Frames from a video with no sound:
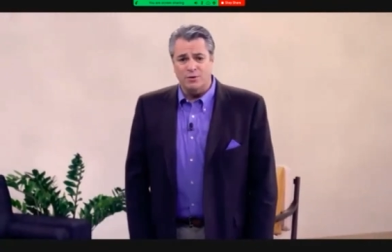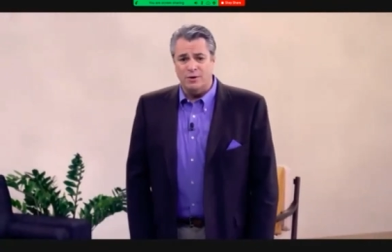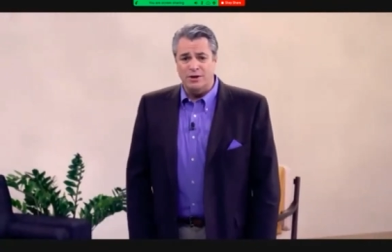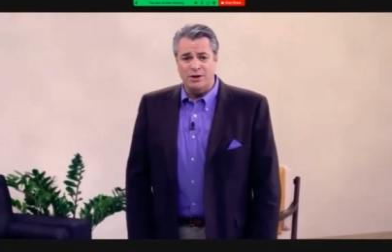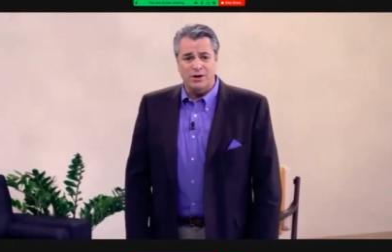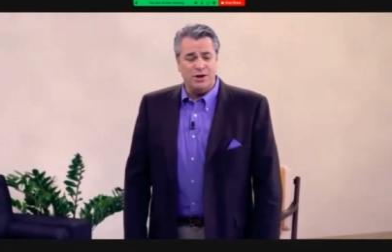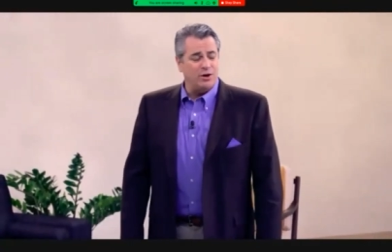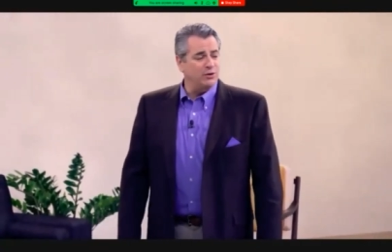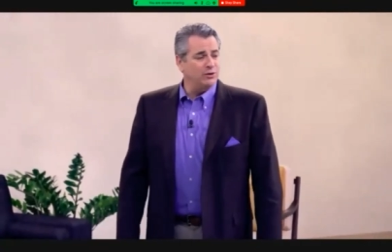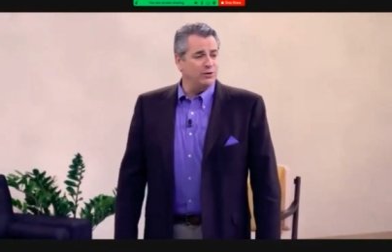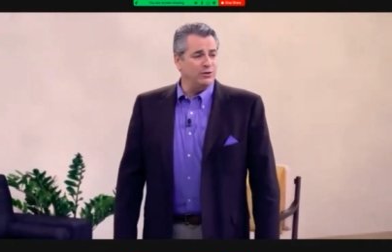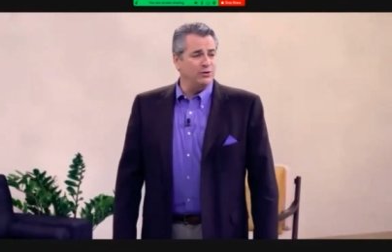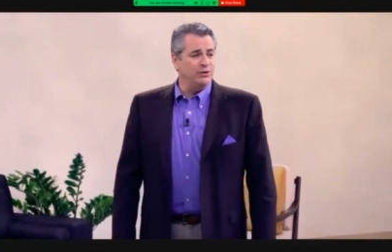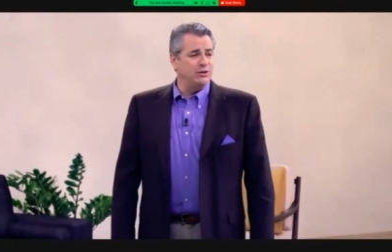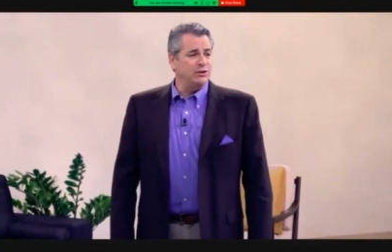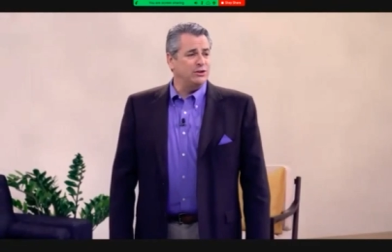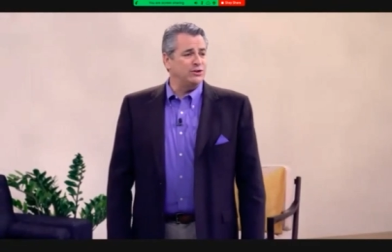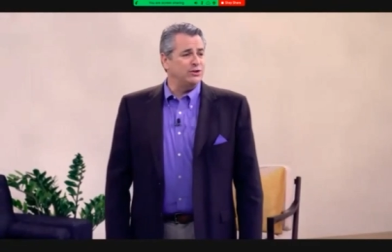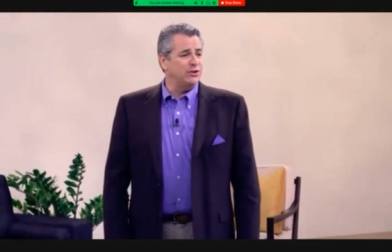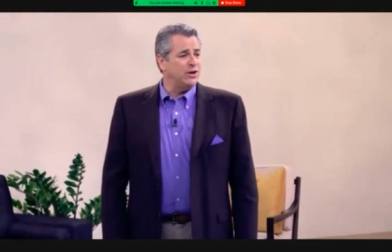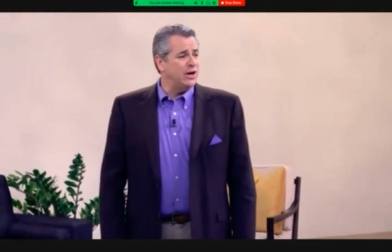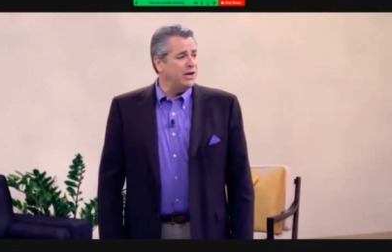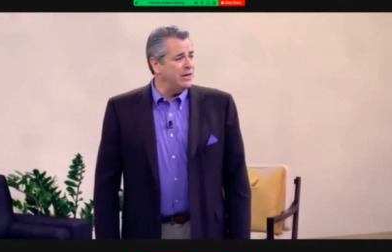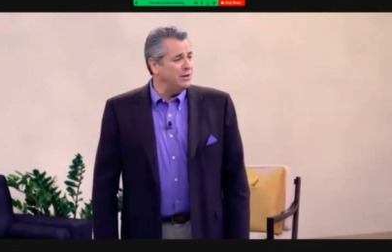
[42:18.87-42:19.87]
while you're going through
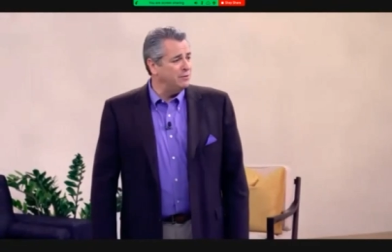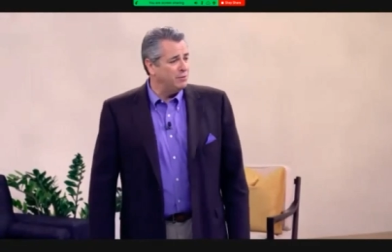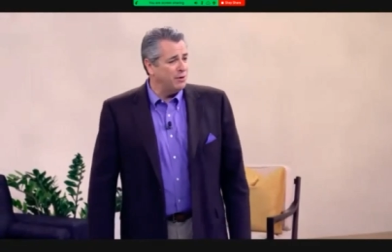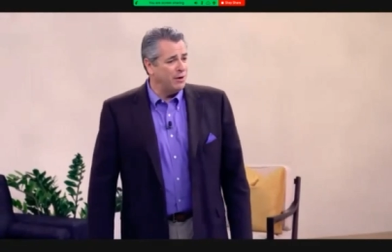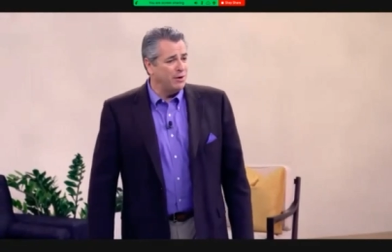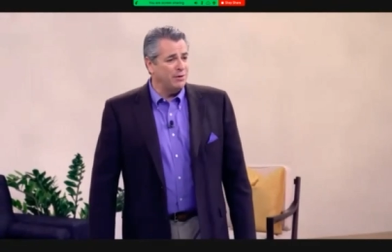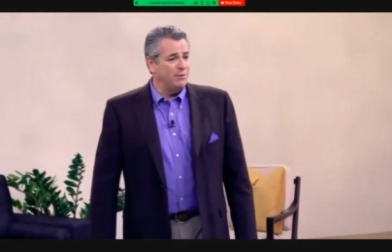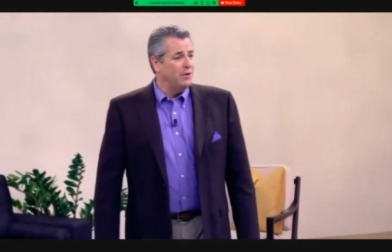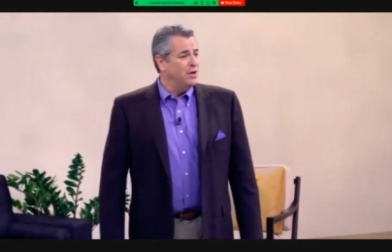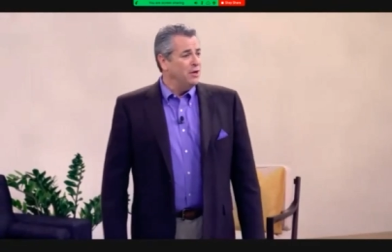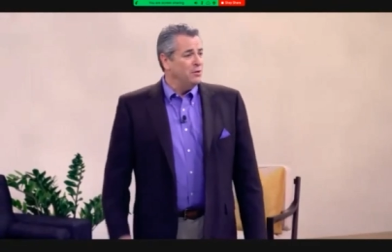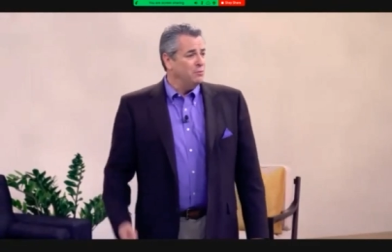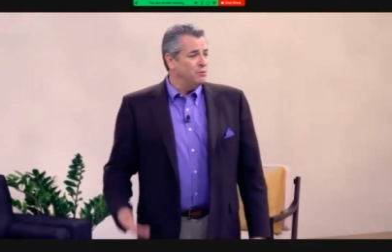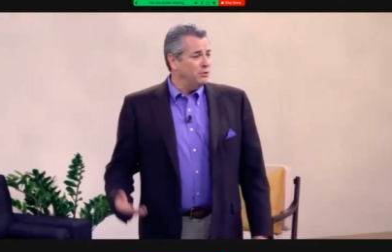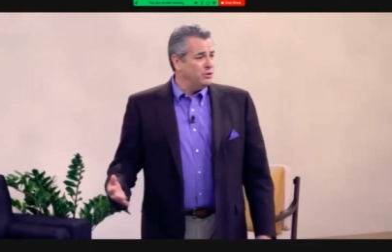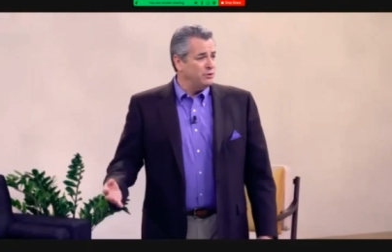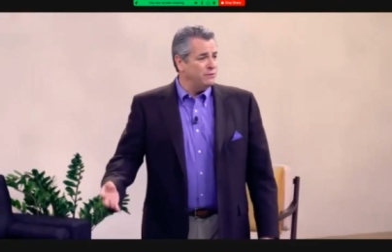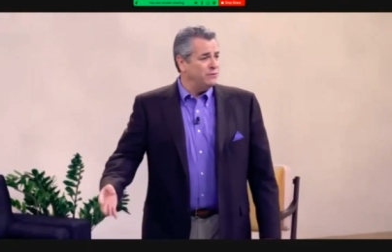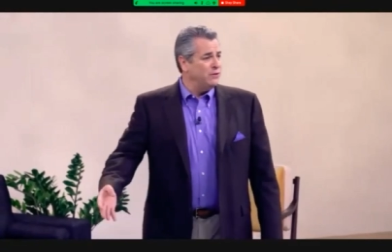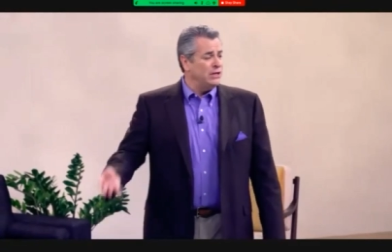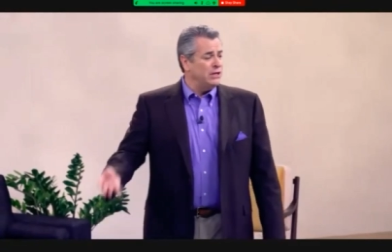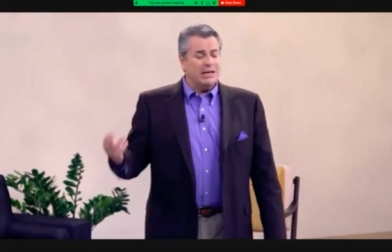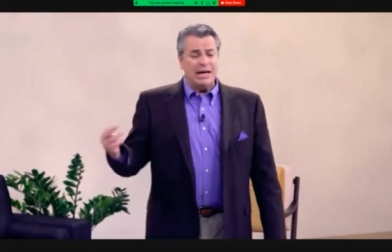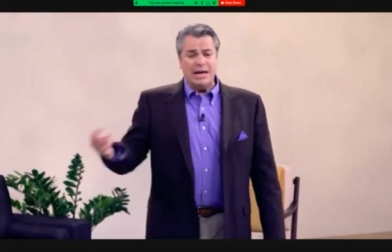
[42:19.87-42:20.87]
this training program, but
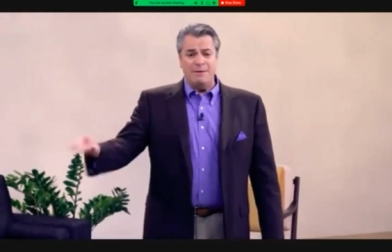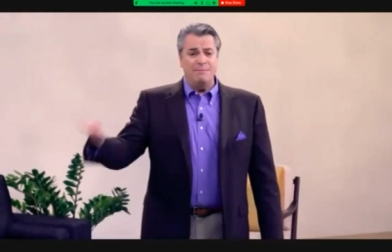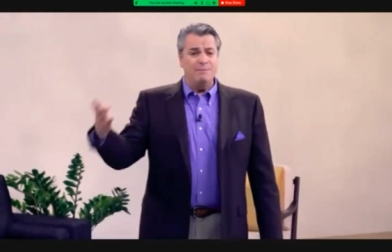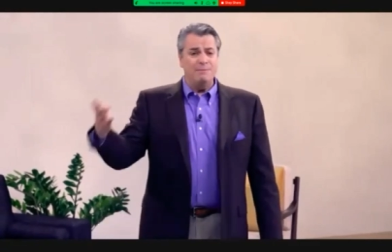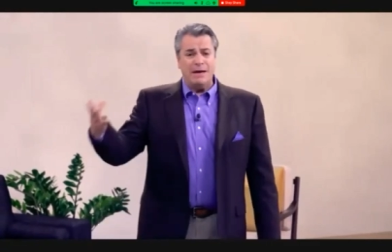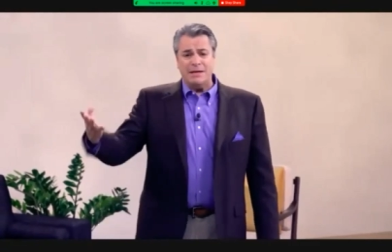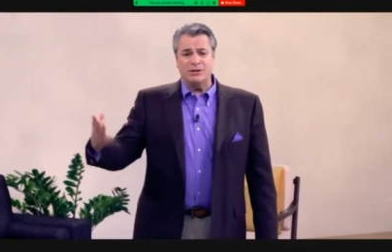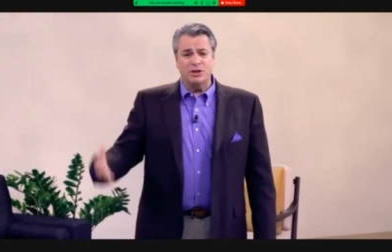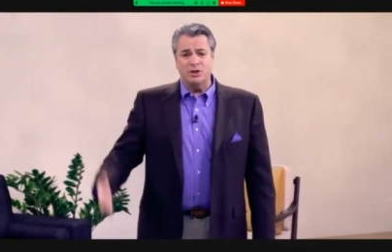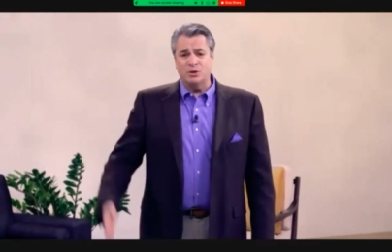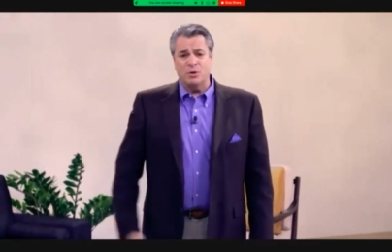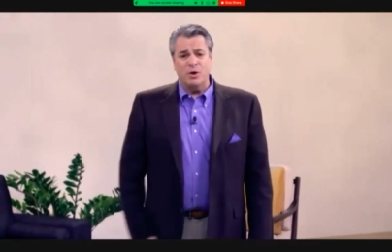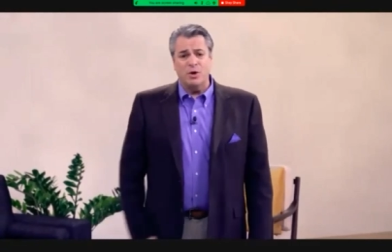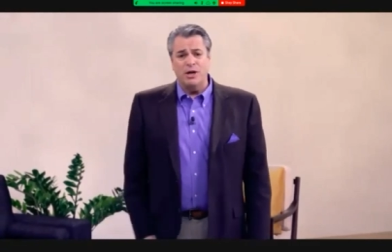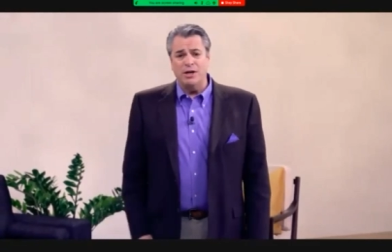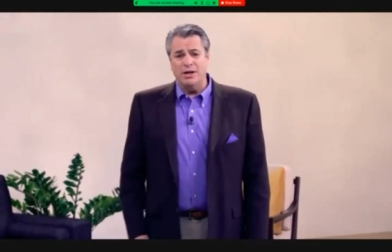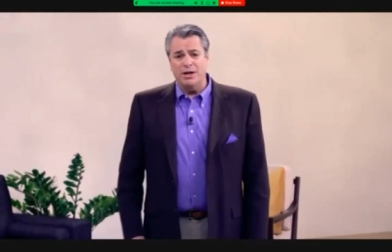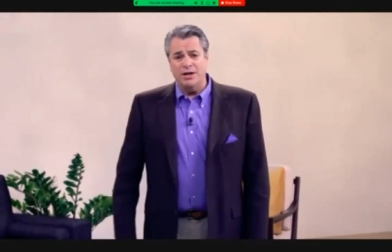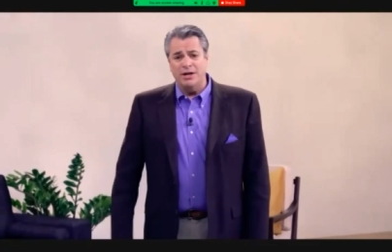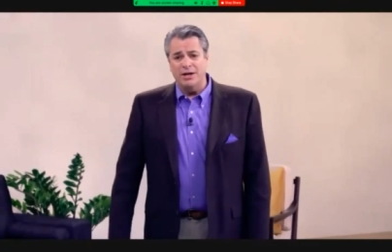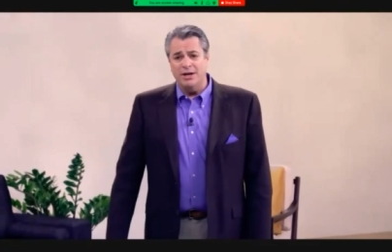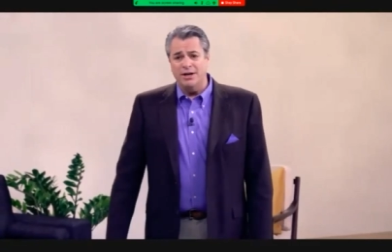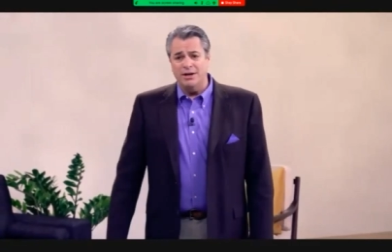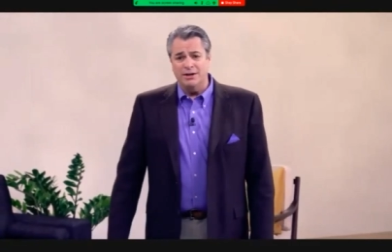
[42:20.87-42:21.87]
some of you get a message while
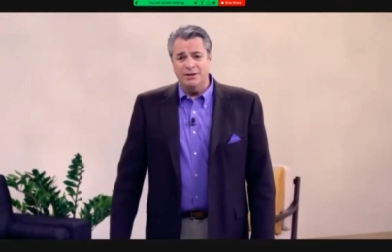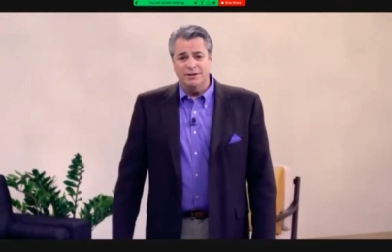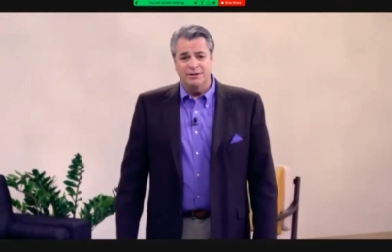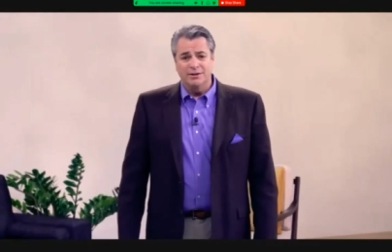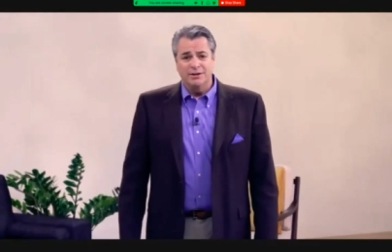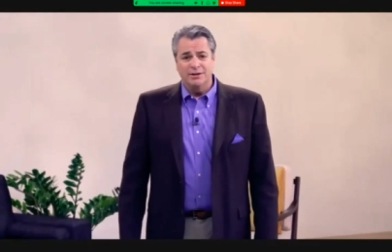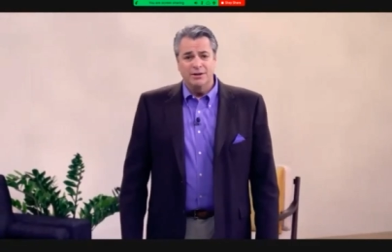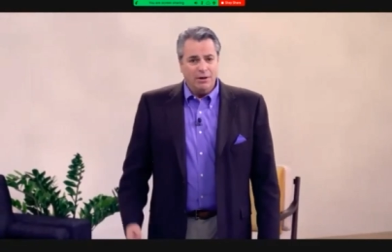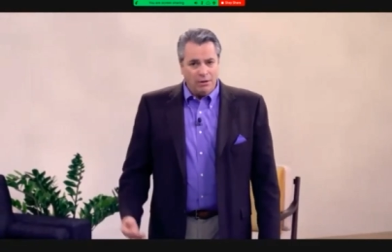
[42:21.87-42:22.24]
you're here.